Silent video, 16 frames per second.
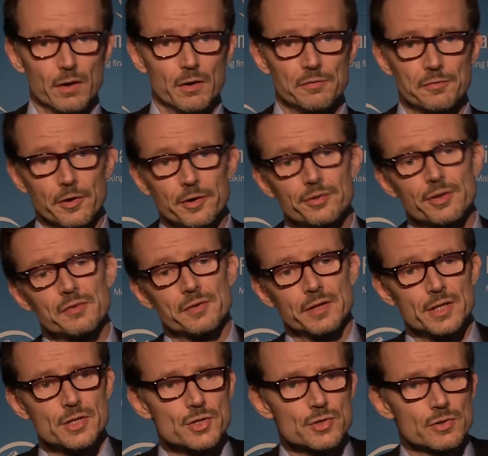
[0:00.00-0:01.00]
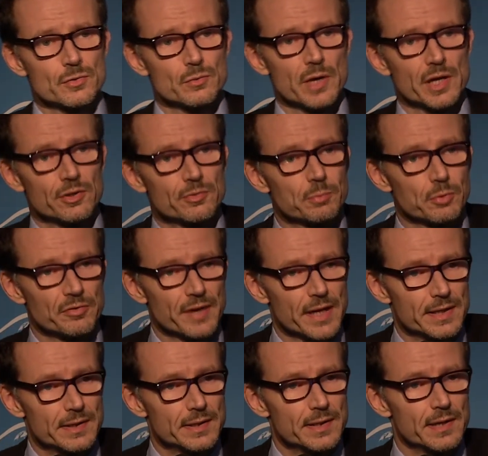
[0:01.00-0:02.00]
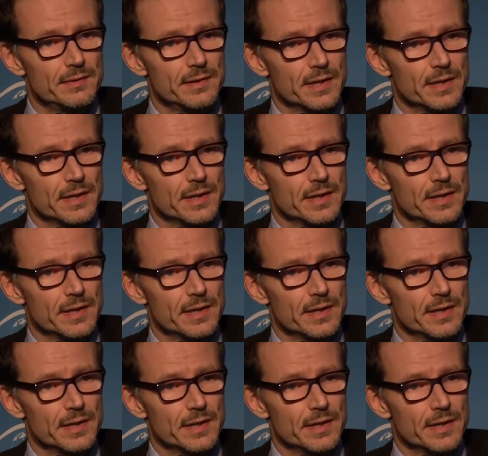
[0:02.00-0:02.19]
A first definition was provided at